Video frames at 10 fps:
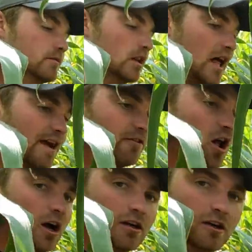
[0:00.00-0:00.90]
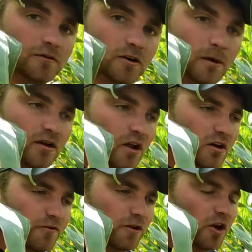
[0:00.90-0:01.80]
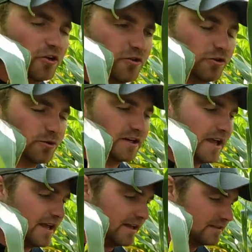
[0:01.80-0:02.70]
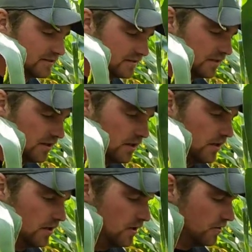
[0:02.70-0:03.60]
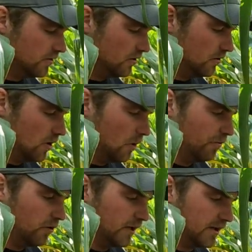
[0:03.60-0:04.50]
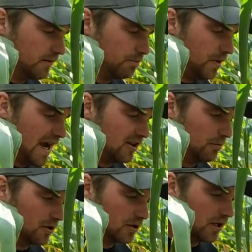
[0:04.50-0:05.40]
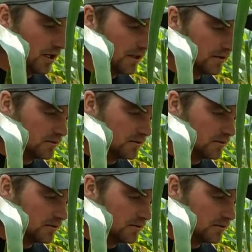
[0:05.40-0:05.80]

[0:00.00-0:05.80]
alive longer for about for another two or three days to hopefully pack a little more uh,